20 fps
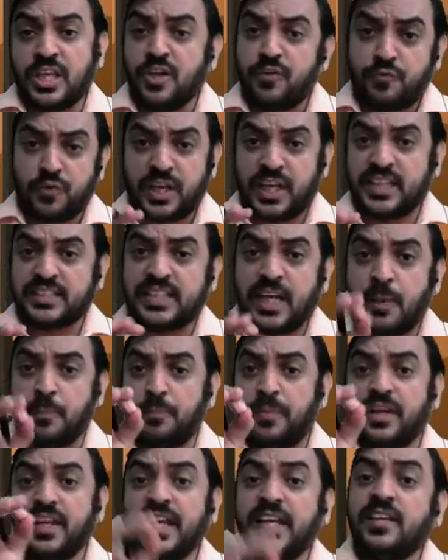For
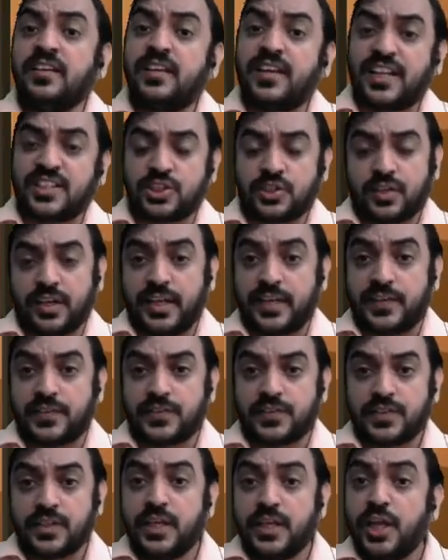example, interest
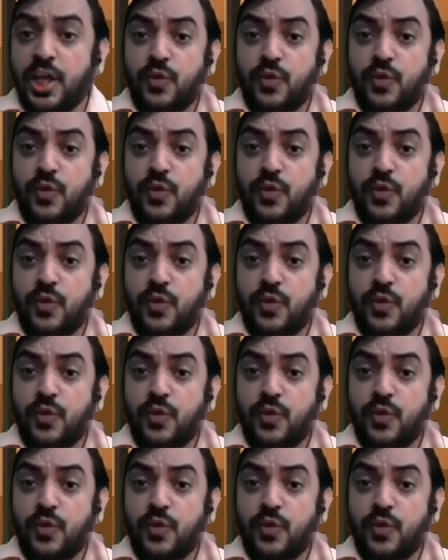rates